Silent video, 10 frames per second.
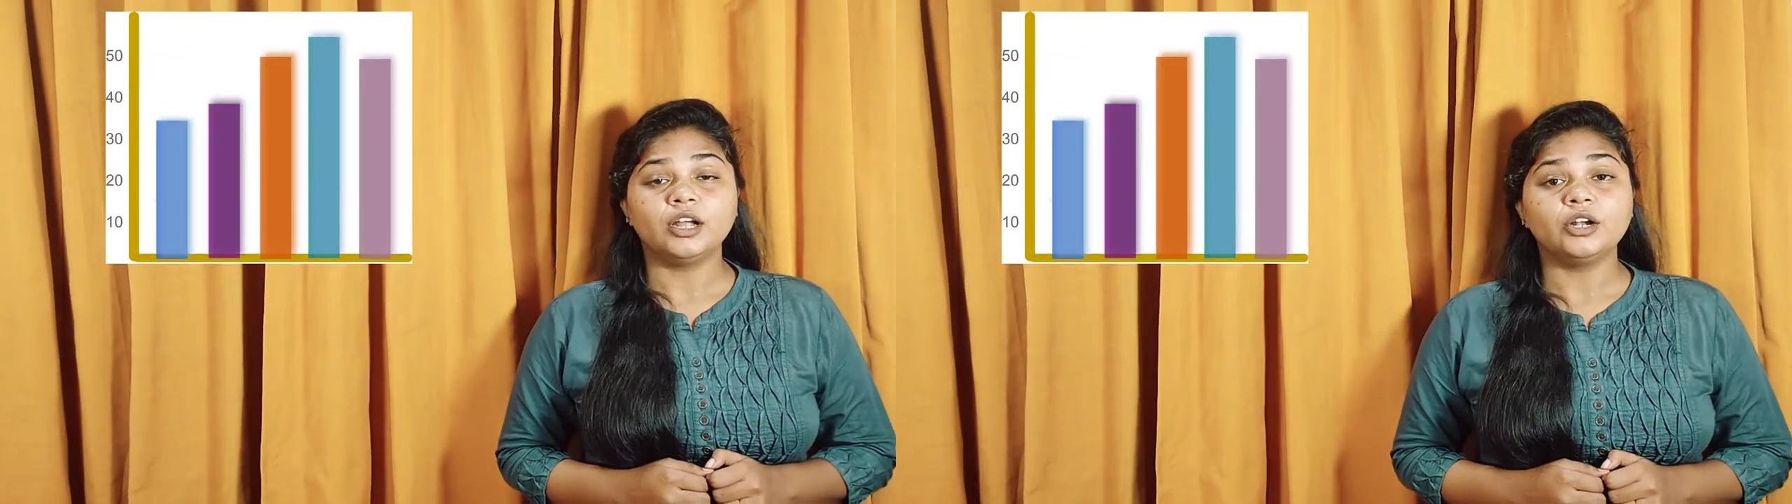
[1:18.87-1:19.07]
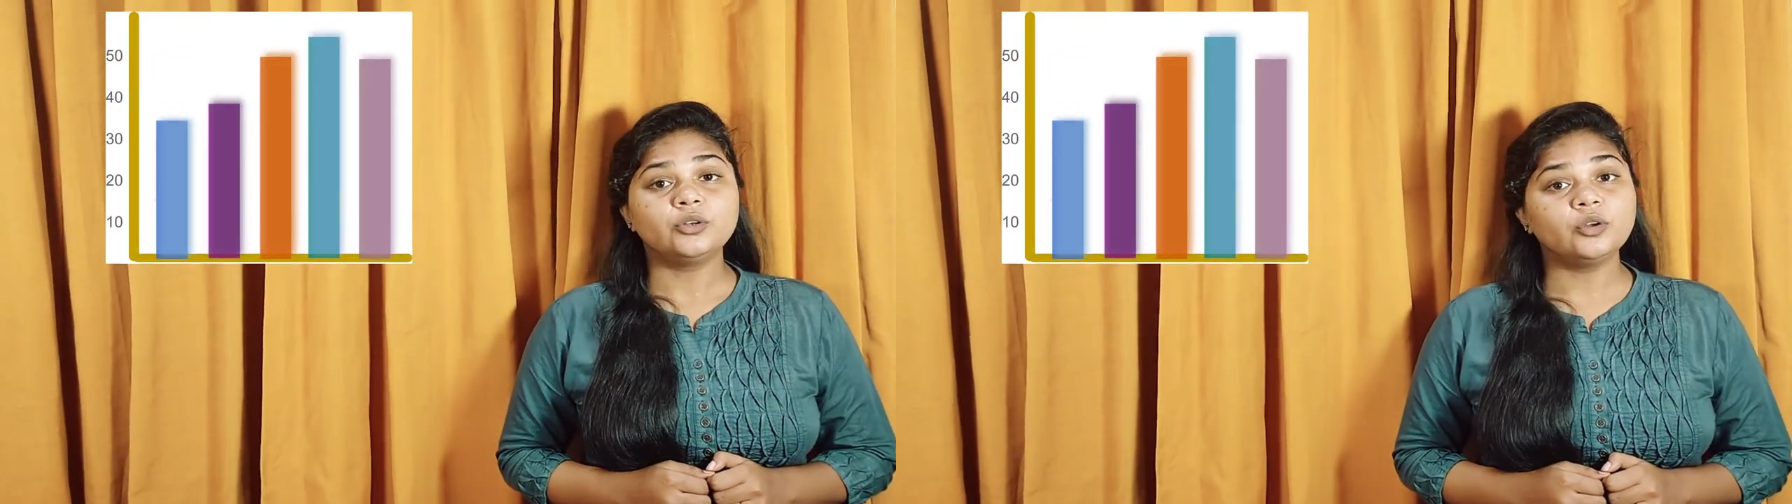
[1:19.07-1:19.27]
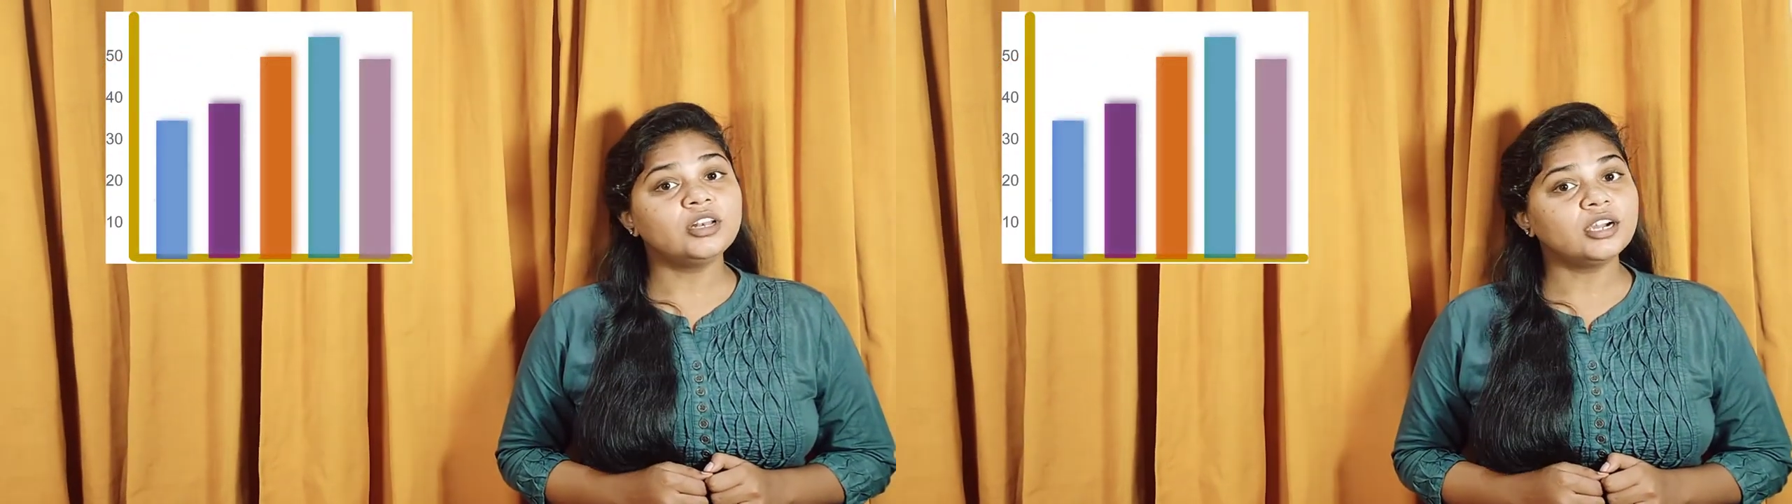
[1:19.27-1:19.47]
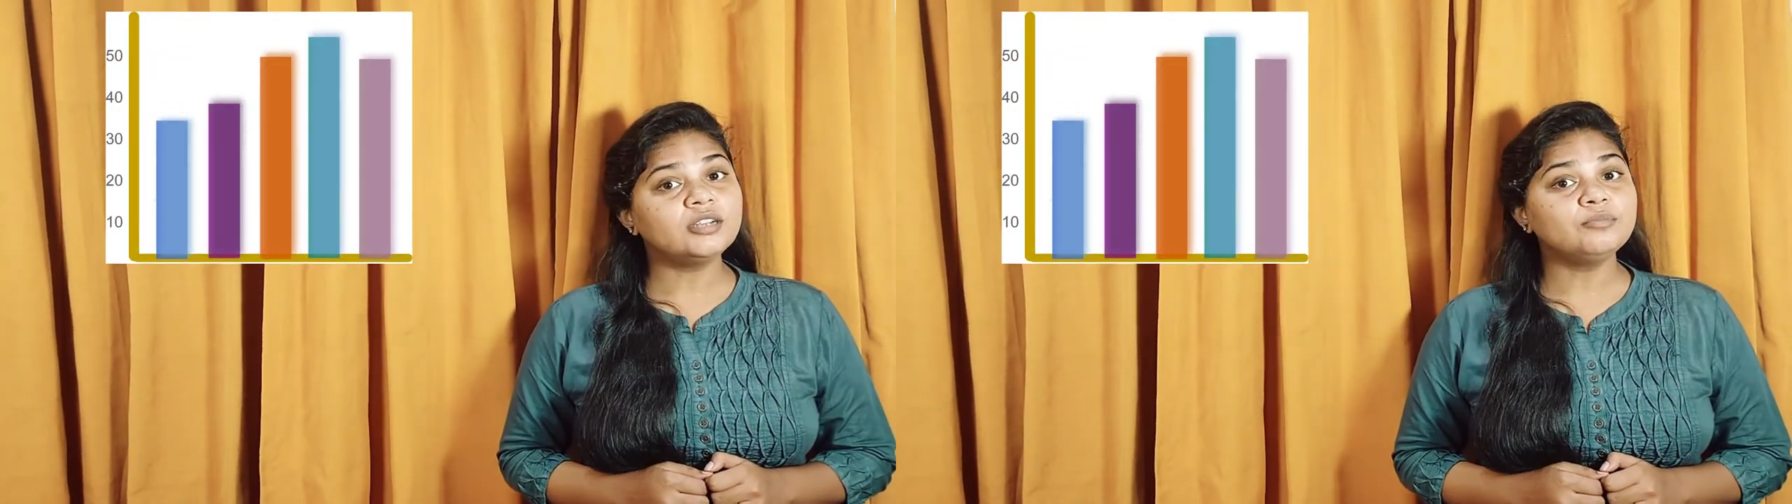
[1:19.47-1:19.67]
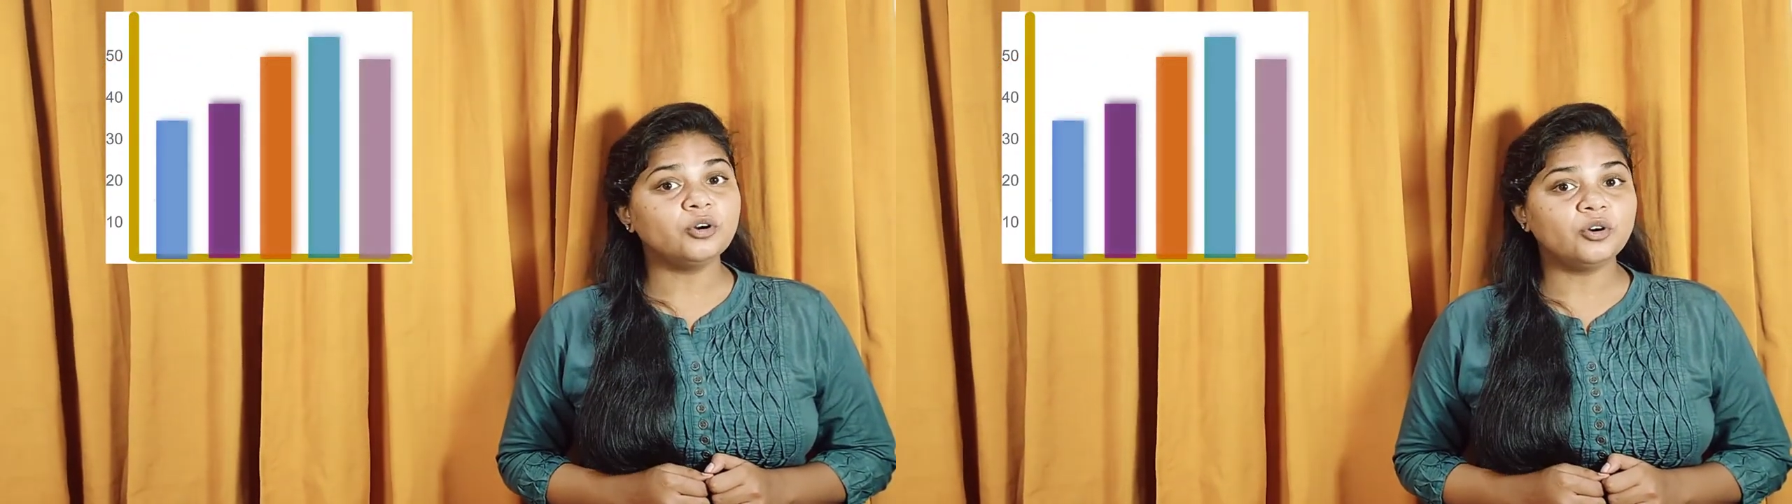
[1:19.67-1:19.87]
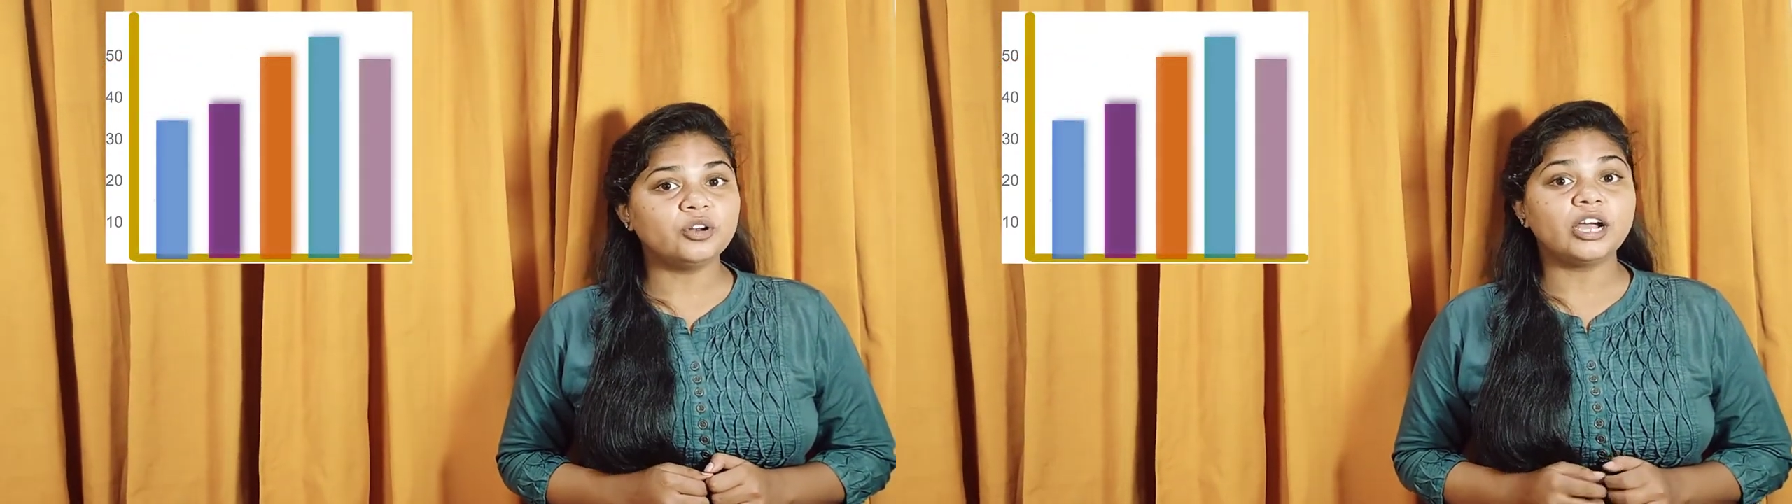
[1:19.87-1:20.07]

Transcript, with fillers: To learn more